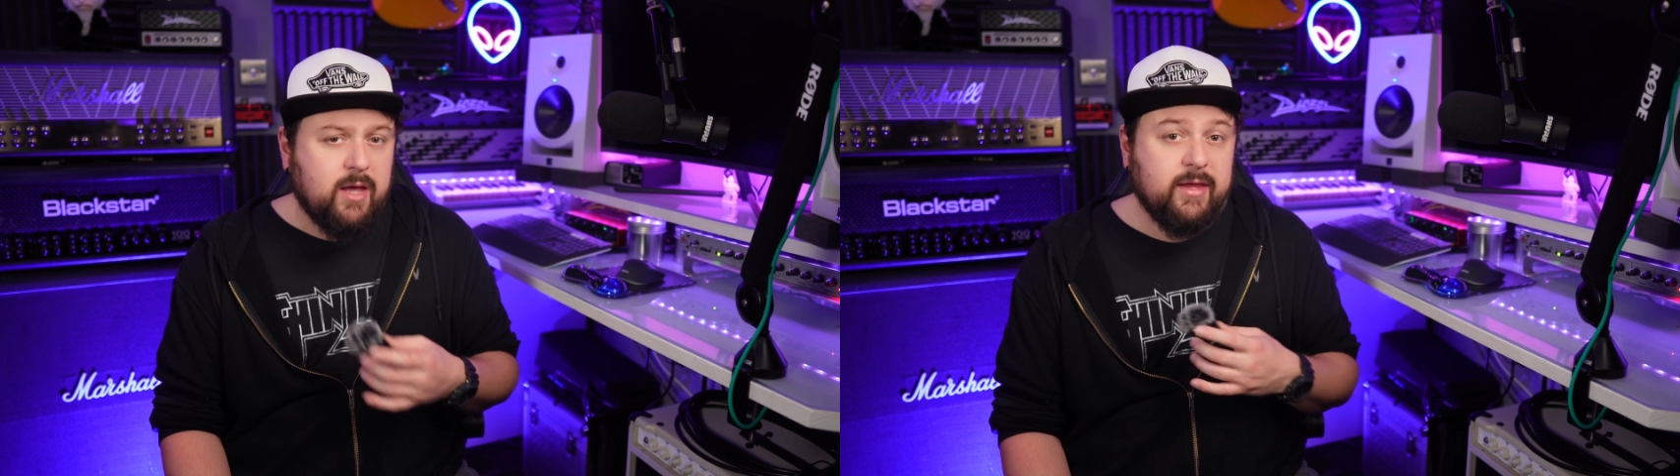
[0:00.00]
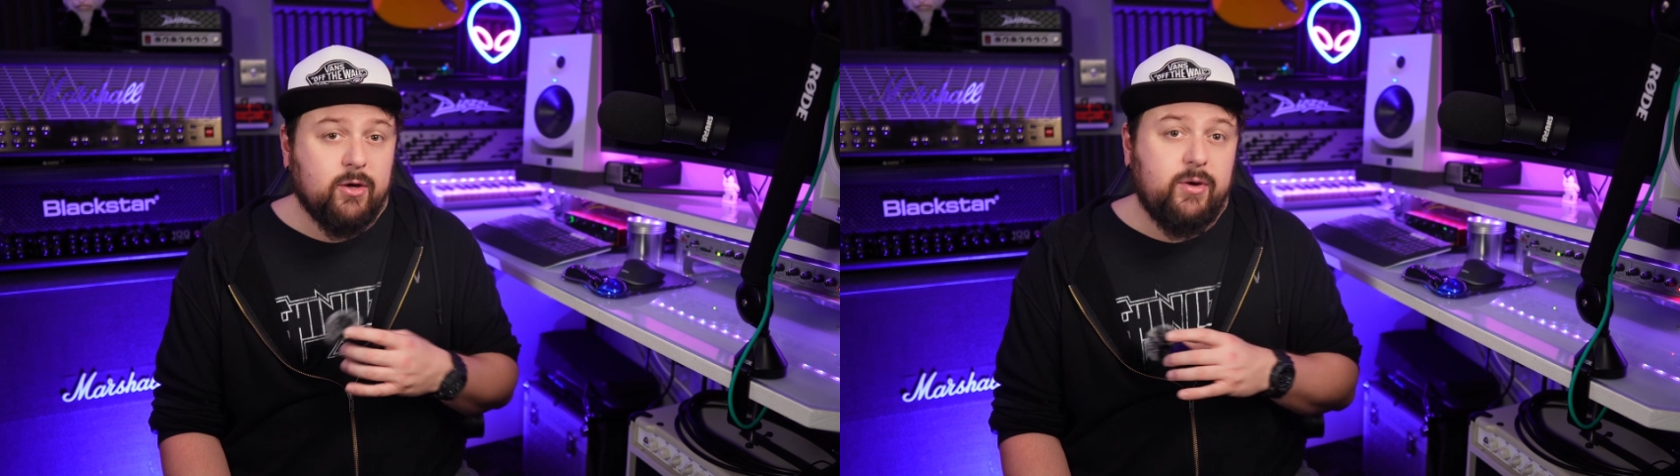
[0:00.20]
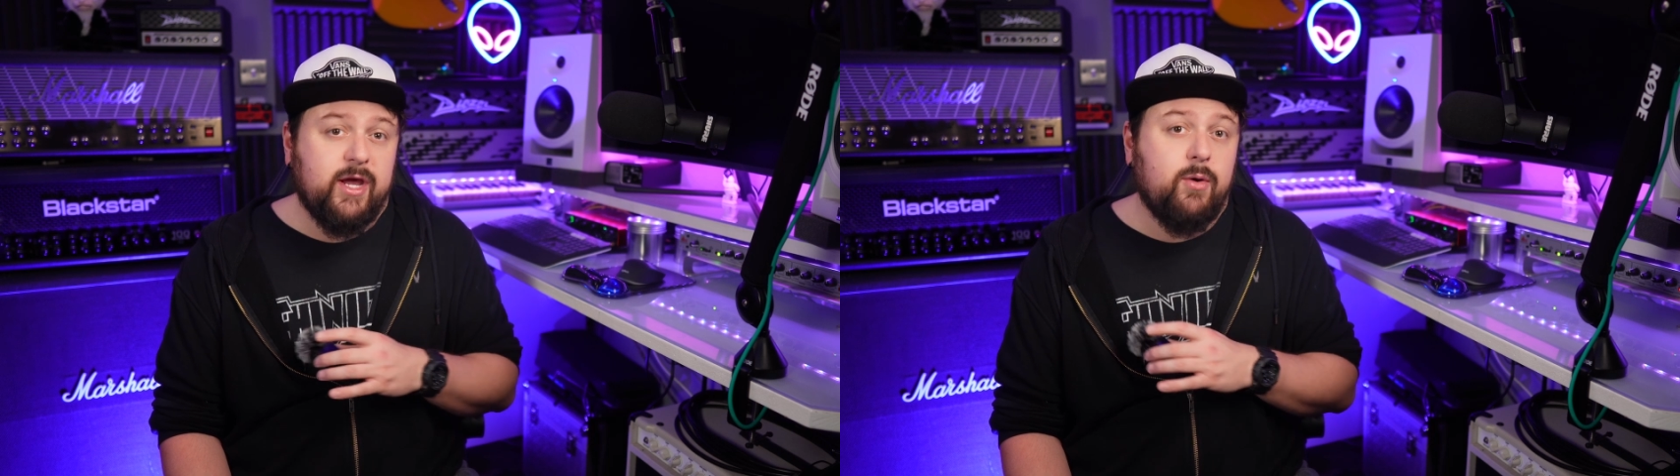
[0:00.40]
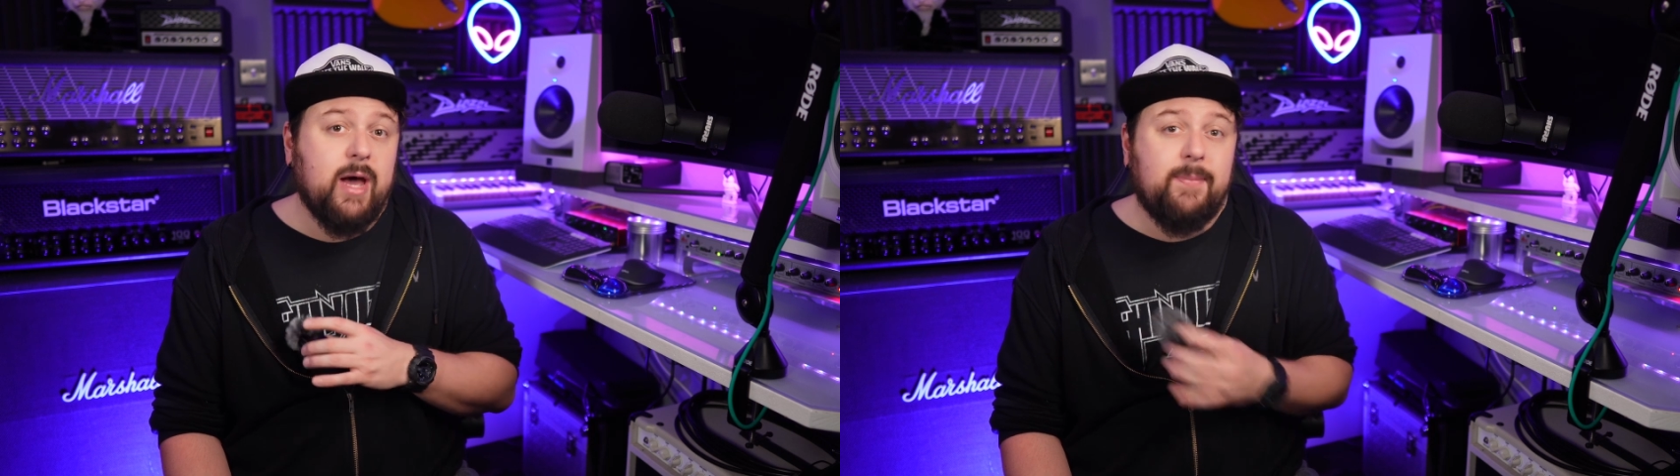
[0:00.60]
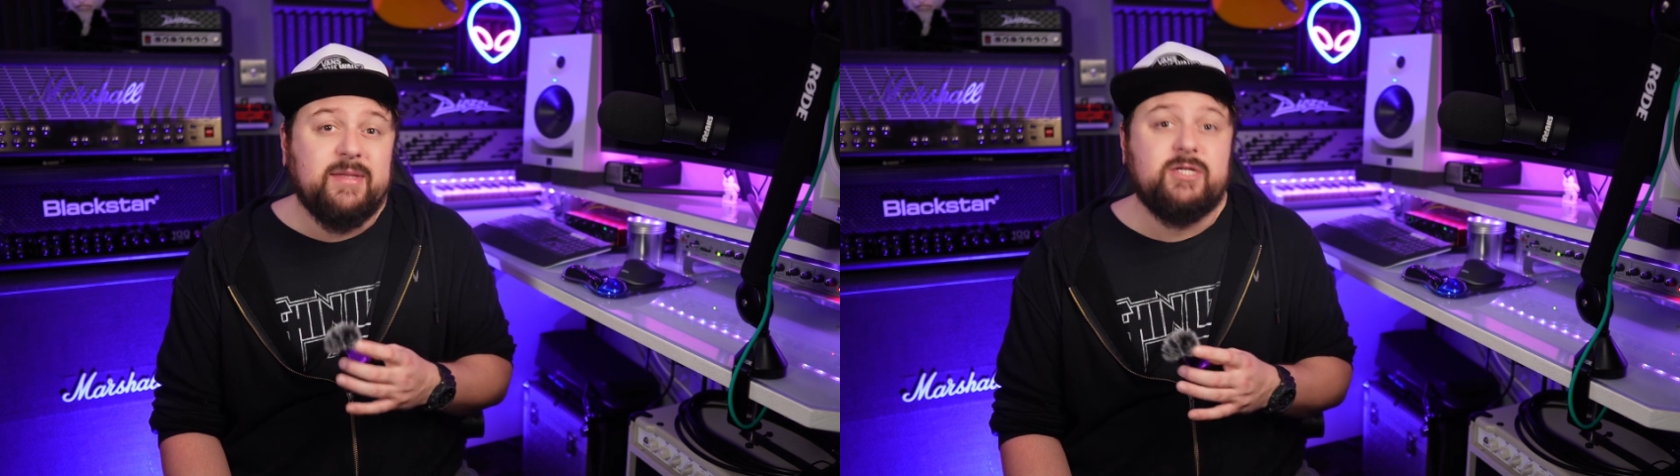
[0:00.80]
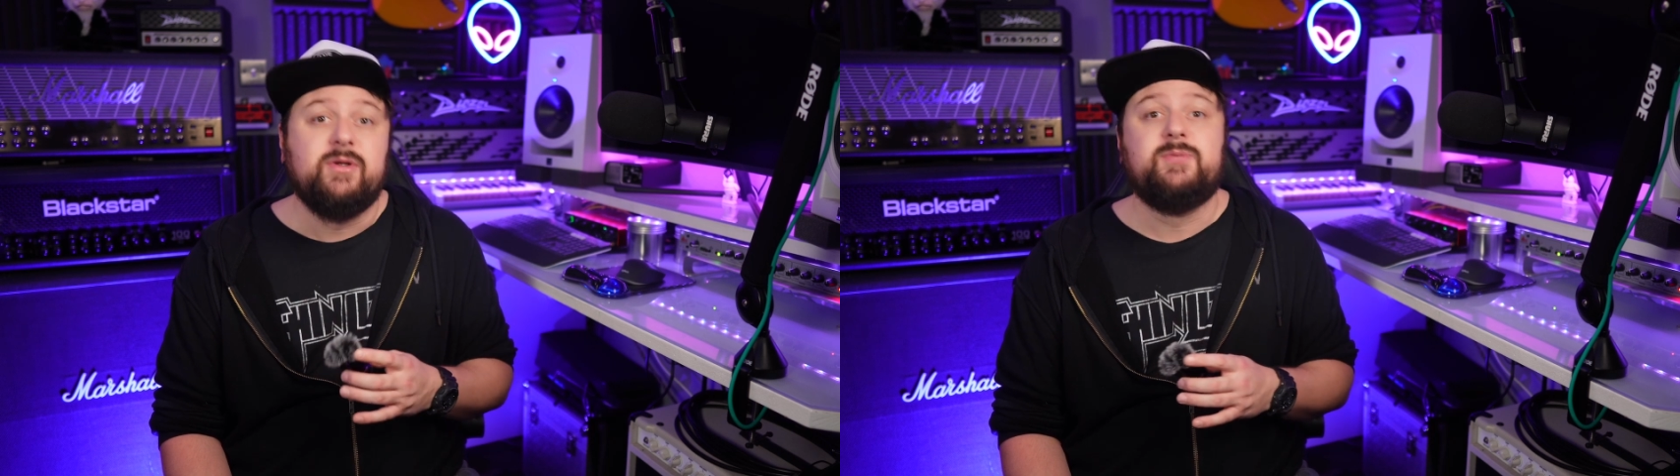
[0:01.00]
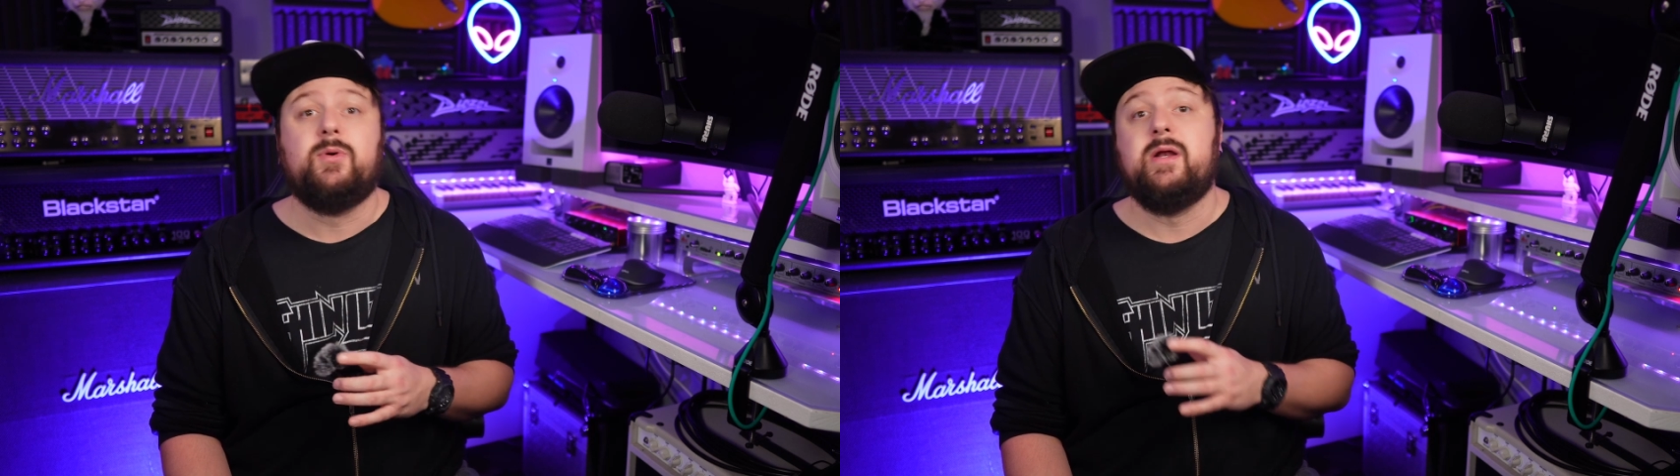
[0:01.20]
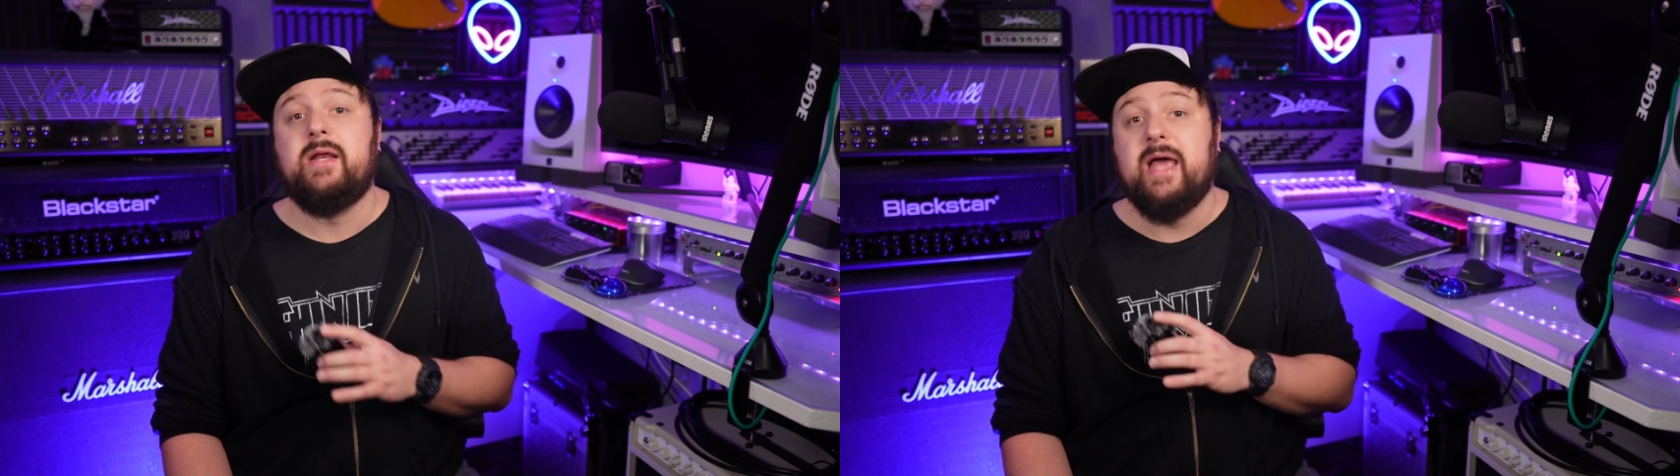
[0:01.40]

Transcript: The audio up until this point